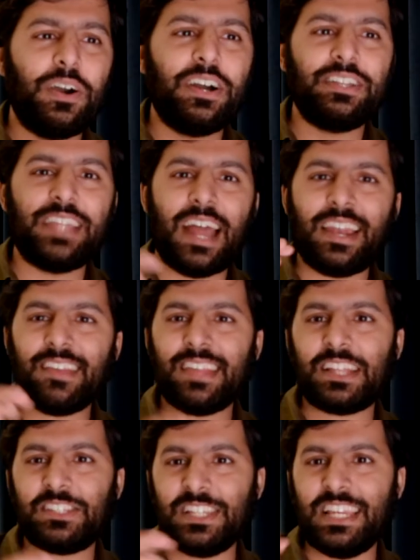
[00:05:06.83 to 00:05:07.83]
that has
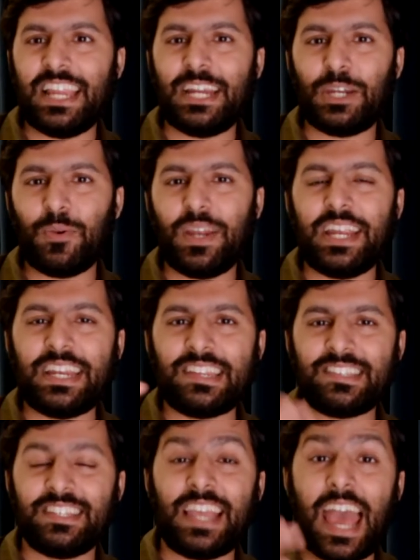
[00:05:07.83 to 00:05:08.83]
actually led to an
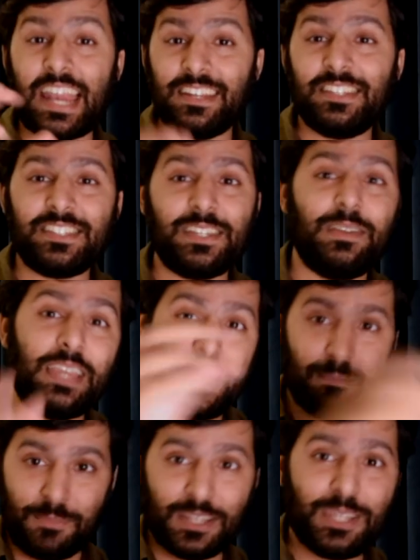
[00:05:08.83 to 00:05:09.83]
interesting analogy
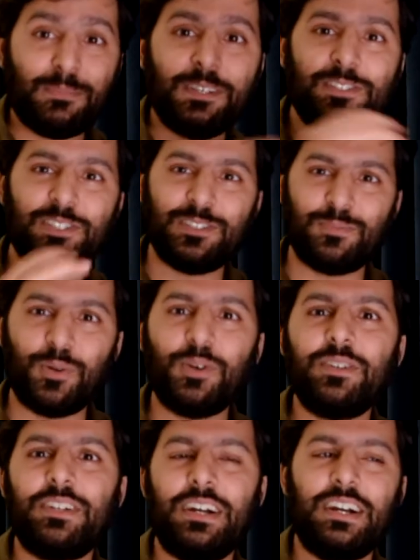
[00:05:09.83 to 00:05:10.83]
in Pradeep Krishnan's
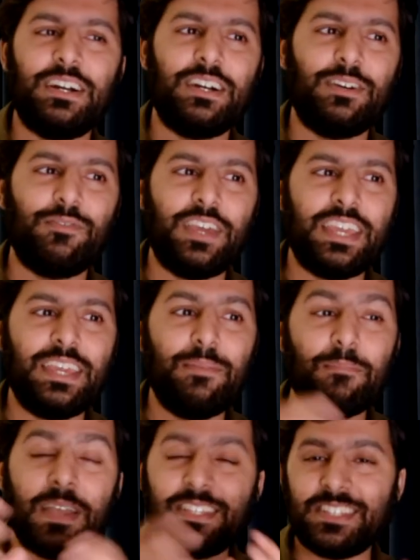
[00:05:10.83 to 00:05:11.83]
book, where he
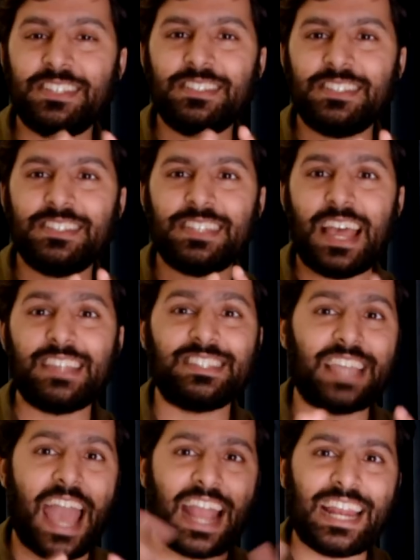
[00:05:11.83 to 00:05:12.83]
mentions this as
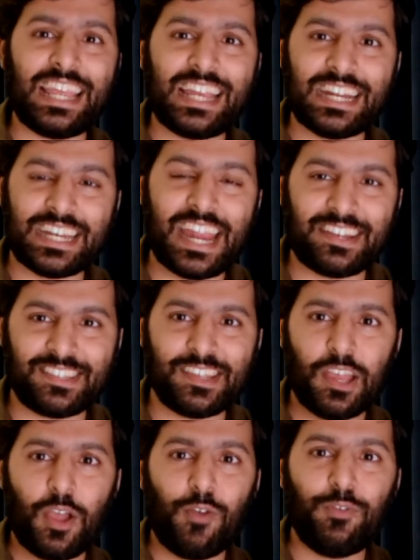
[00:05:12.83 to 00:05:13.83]
gangly cadets
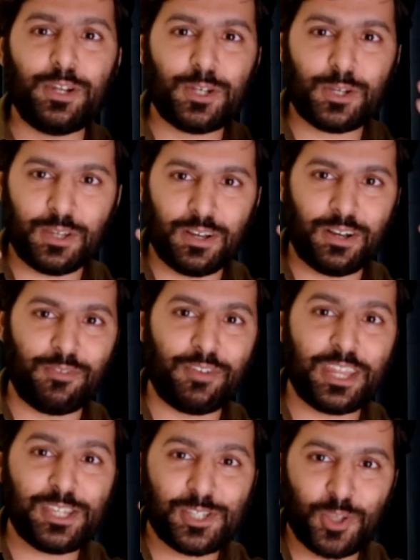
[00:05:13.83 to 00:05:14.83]
with
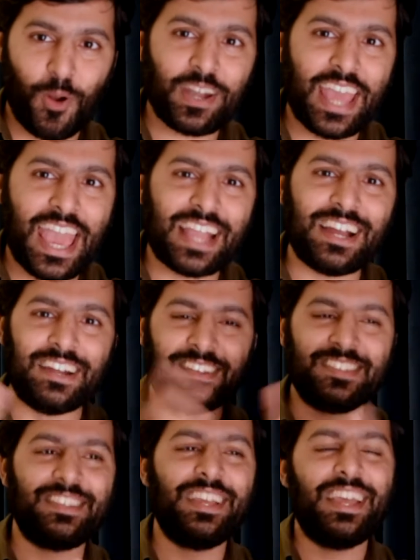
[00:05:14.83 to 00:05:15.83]
very short
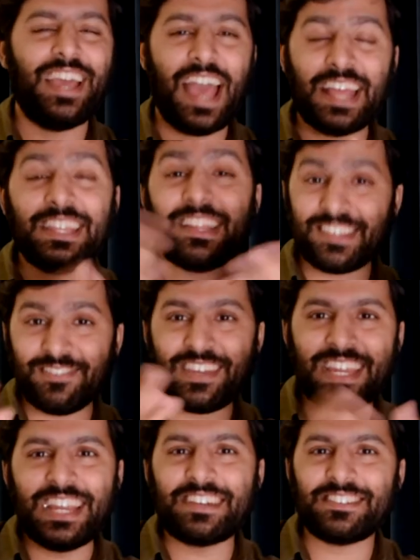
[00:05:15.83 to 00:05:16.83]
haircuts. And that's a
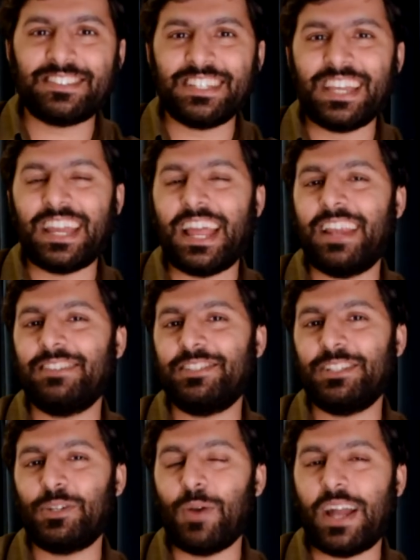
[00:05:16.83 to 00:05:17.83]
very interesting
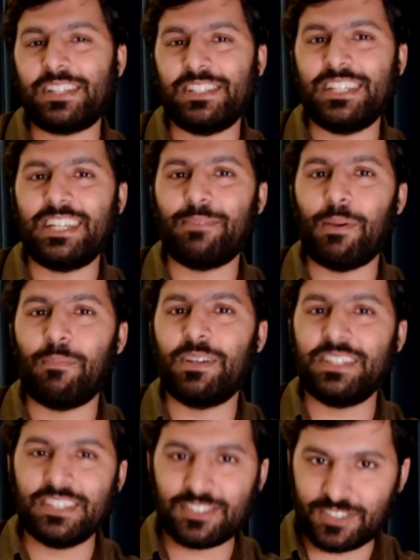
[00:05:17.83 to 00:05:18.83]
analogy to actually remember
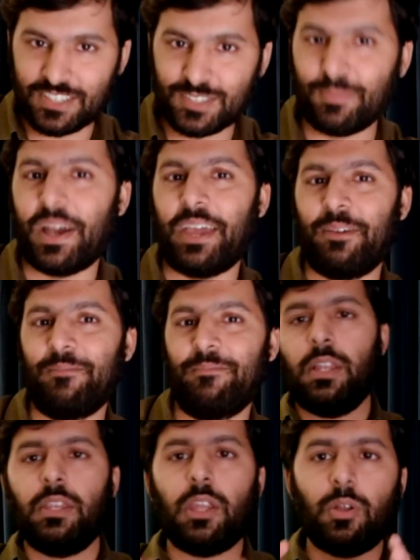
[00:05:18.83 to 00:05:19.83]
these trees by.
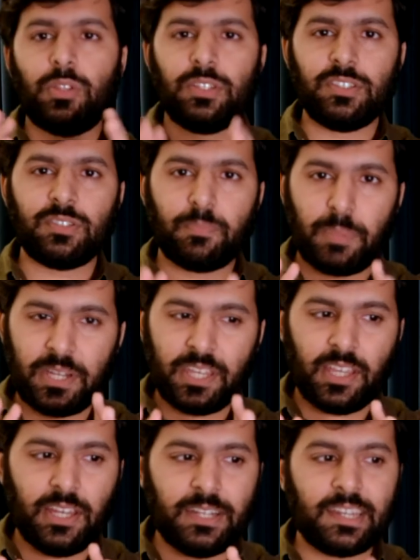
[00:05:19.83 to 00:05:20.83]
Now, this
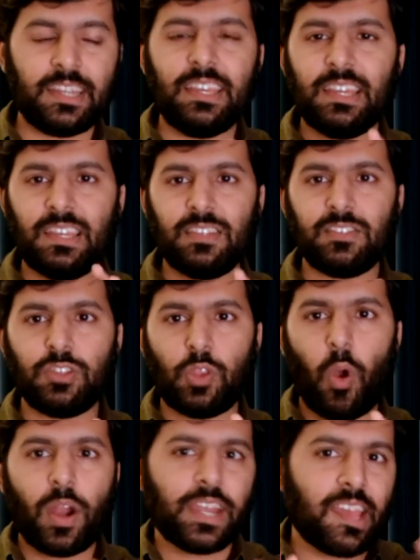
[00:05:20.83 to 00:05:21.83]
particular tree is
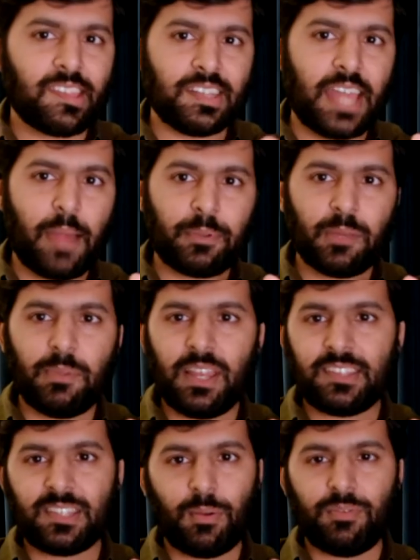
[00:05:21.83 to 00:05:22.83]
not as adaptable
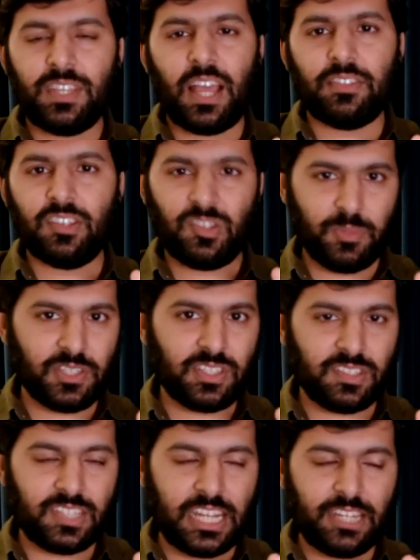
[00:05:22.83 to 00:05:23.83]
as some of the other
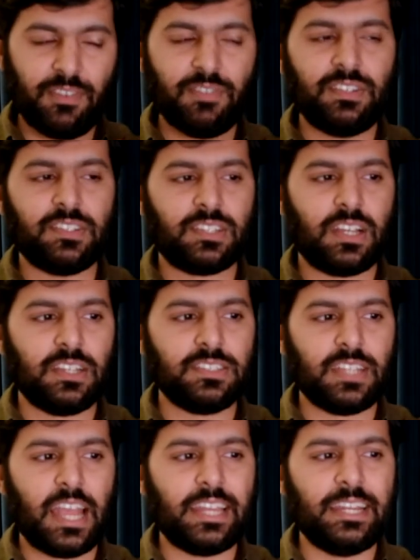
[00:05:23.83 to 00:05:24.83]
species that we've
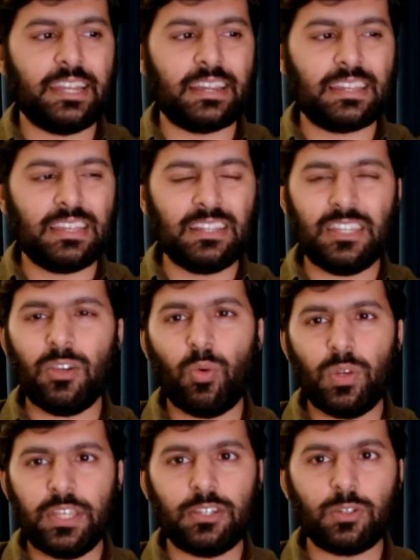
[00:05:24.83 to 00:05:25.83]
discussed, and it really
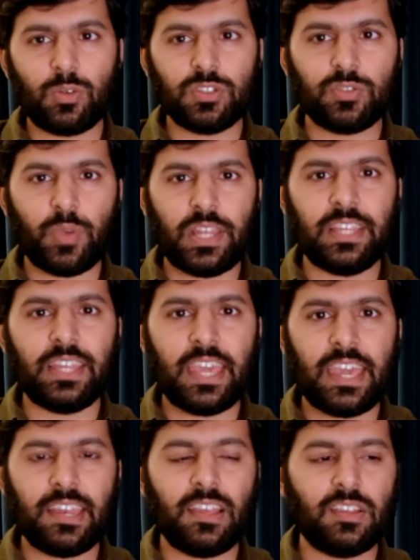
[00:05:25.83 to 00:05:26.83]
only grows well in
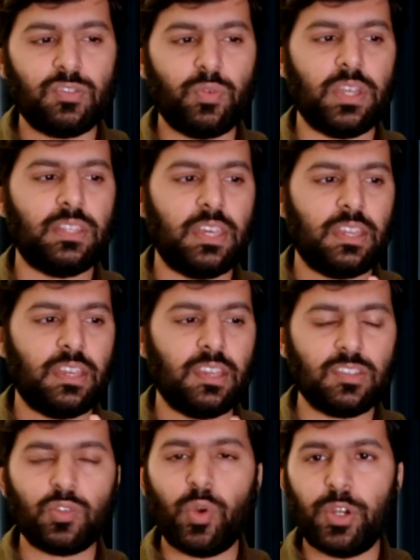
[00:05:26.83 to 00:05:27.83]
areas where there
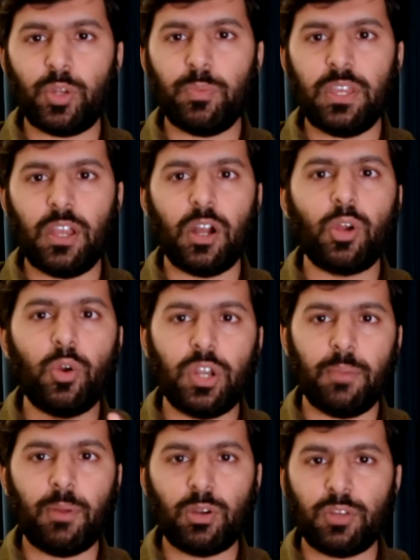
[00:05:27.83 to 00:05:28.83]
is going to be a
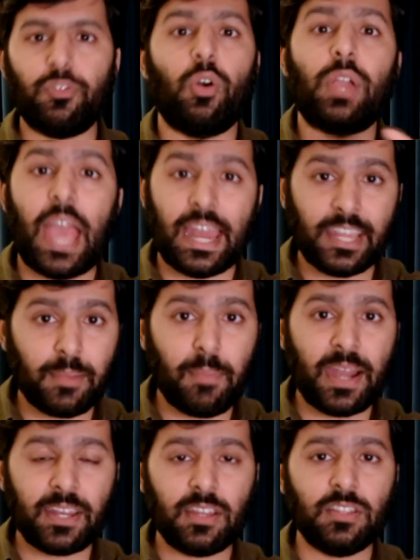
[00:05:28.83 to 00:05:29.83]
good amount of organic
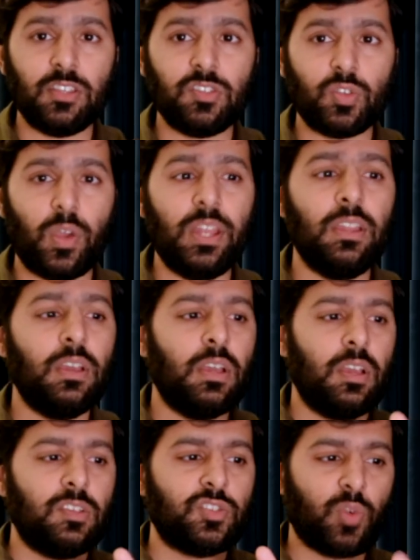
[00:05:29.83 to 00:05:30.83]
matter in the soil,
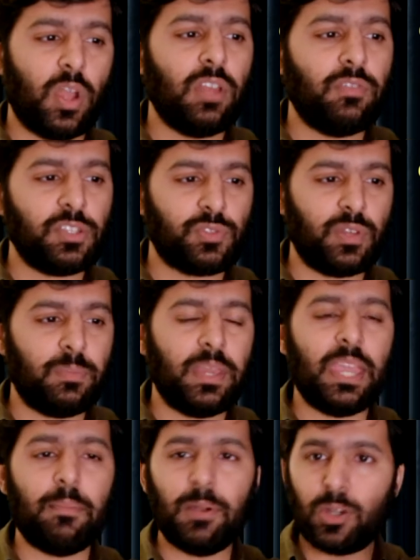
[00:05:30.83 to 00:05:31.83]
soil which will
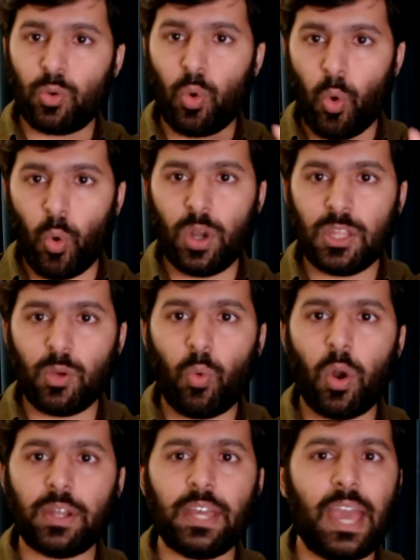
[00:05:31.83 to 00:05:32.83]
be able to hold the
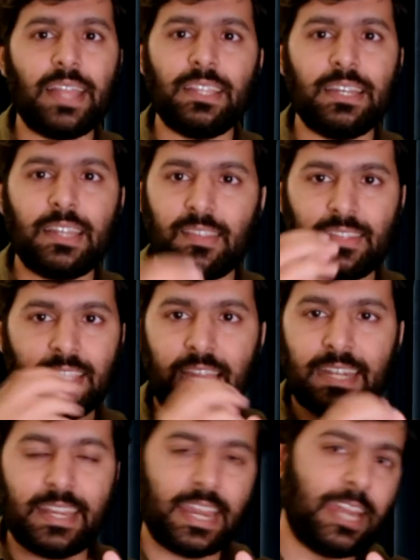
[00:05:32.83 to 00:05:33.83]
water and it doesn't
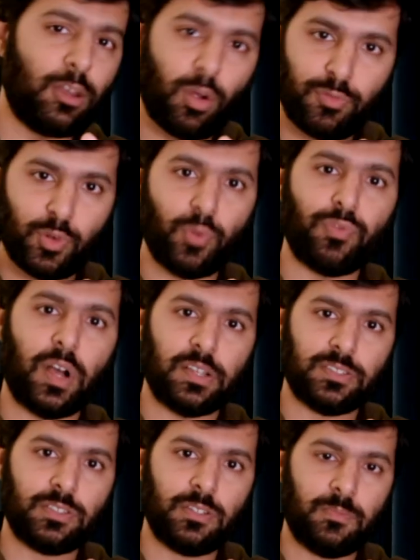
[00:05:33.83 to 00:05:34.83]
get drained off too
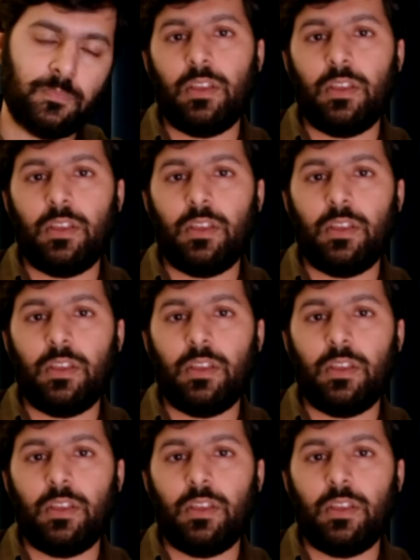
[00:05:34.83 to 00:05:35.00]
fast.